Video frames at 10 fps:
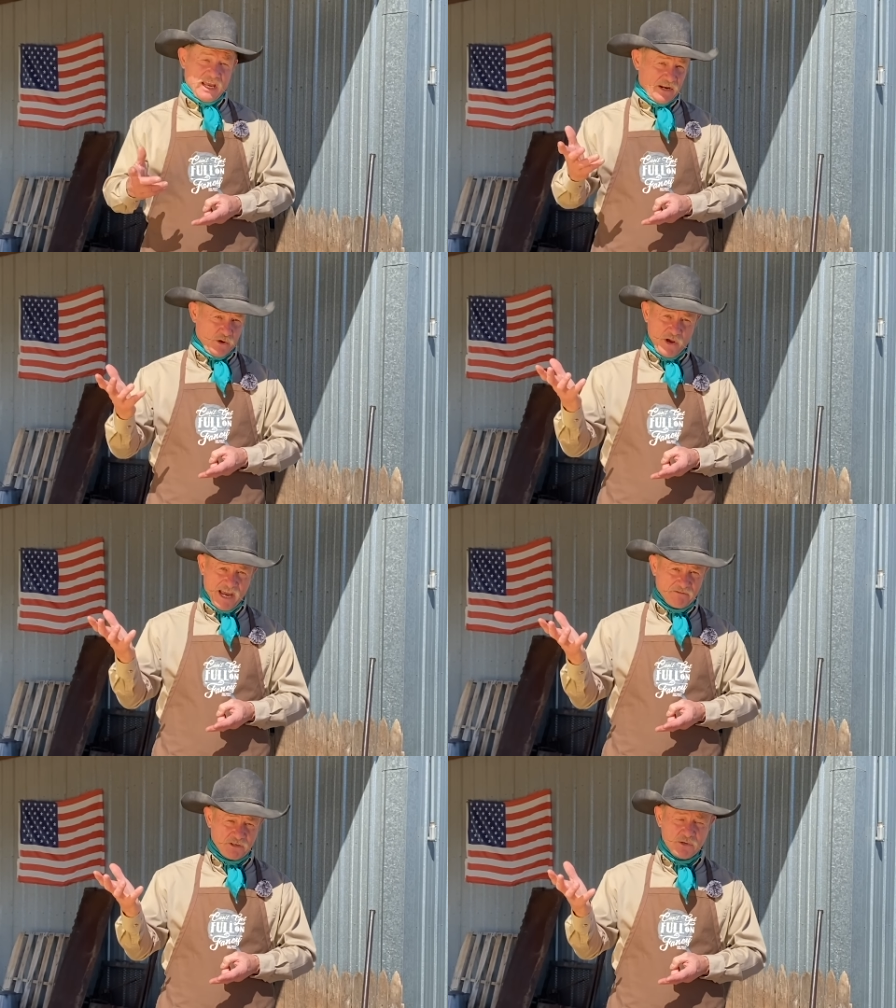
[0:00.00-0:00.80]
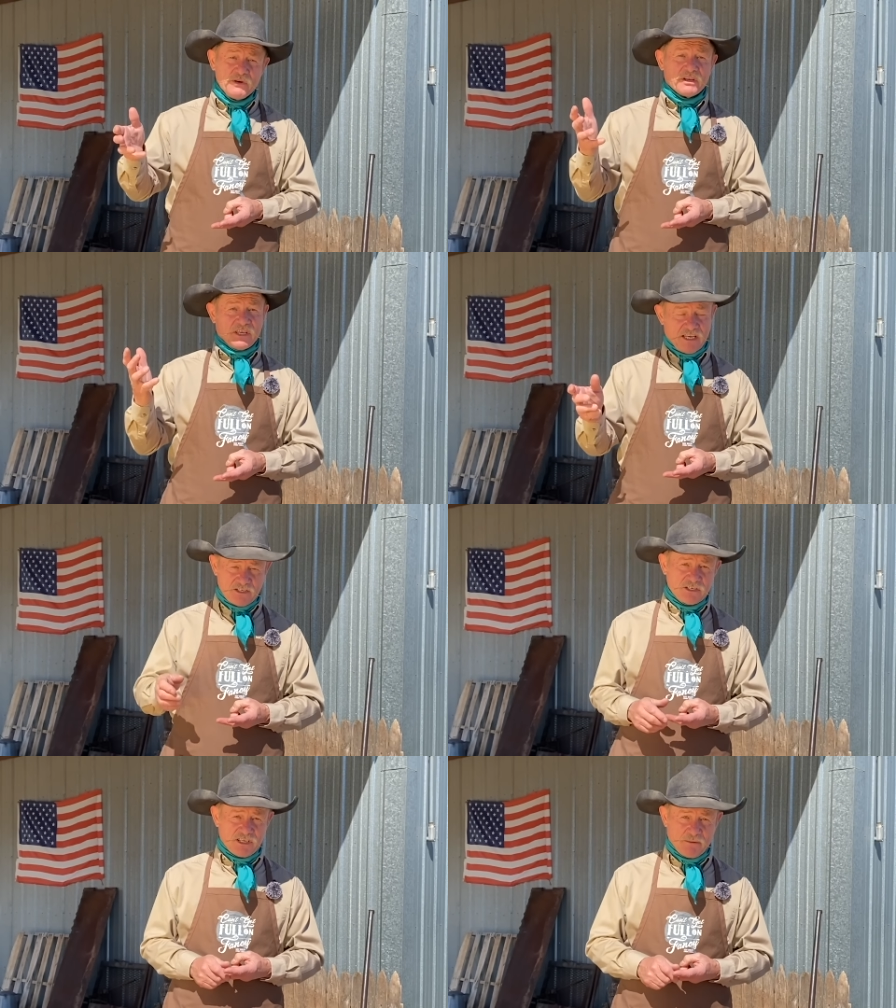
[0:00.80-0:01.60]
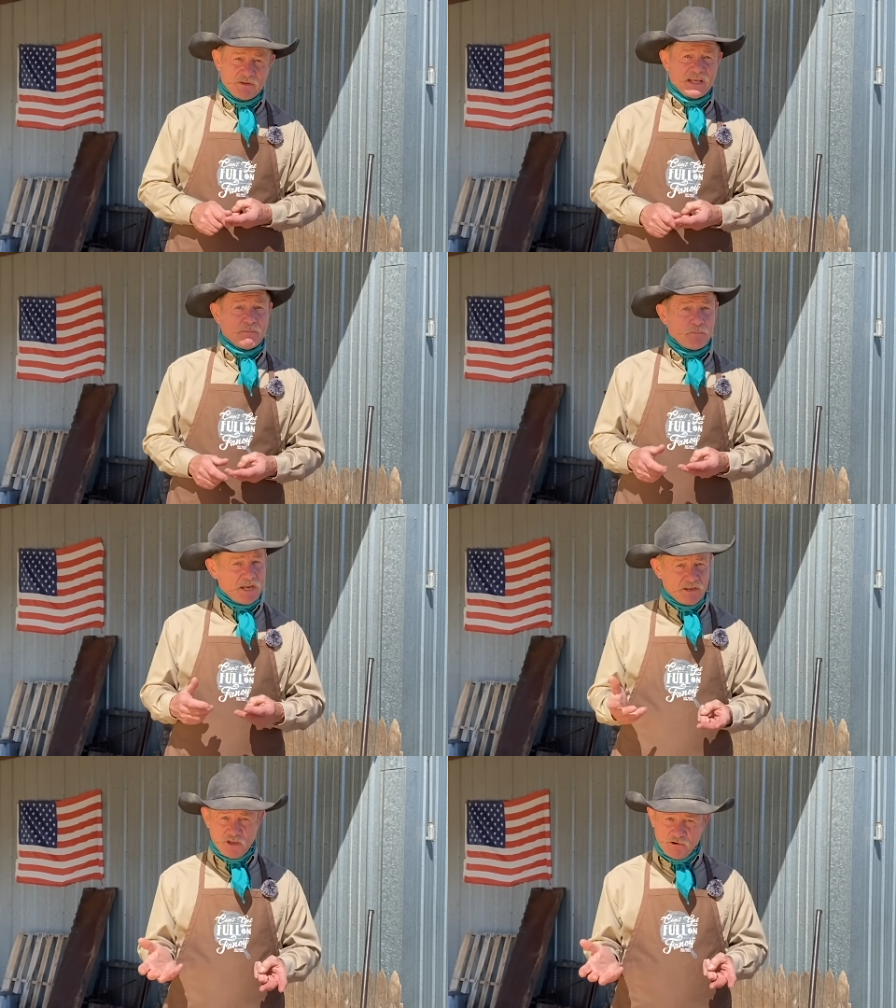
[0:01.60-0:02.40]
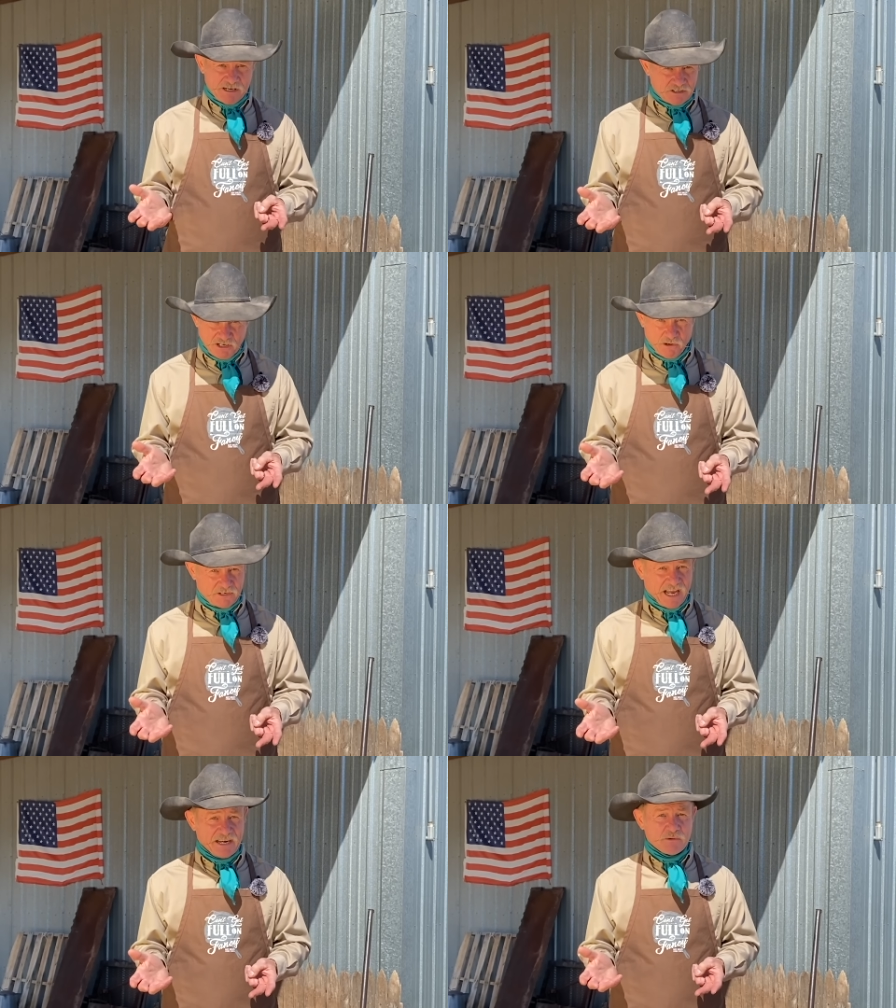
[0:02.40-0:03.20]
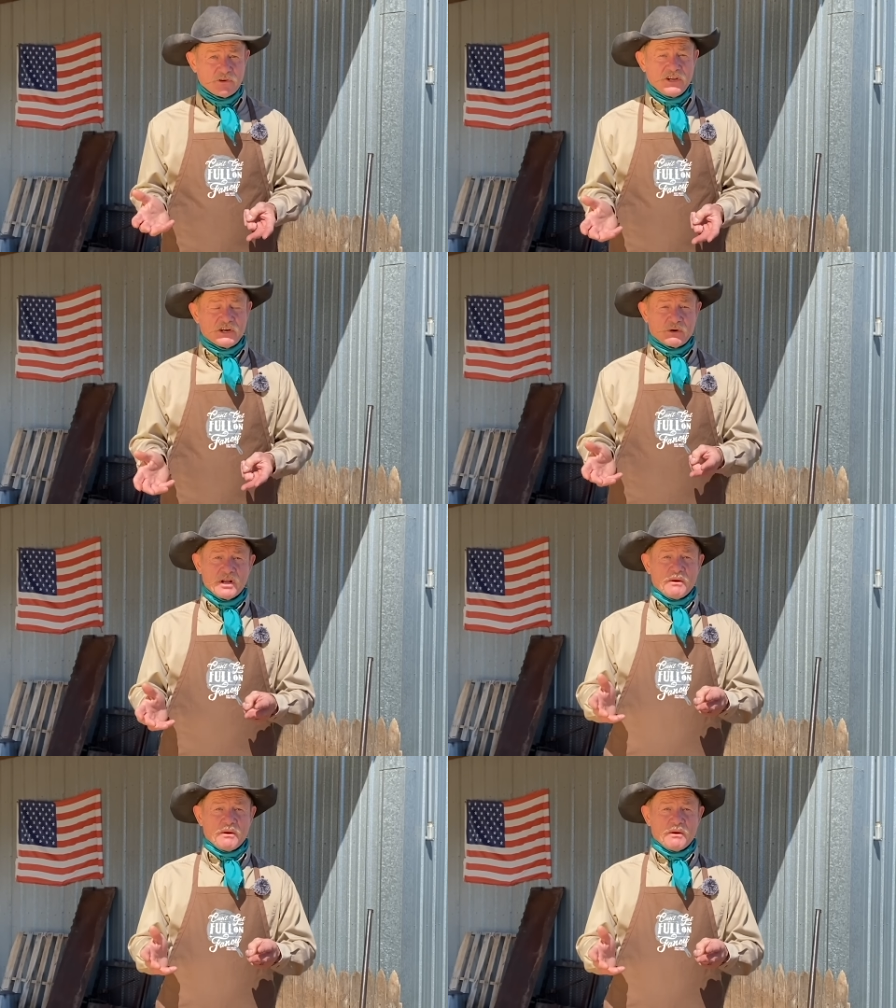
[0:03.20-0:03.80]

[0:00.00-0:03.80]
and you have to, get you some of that pink curing salt. I don't care.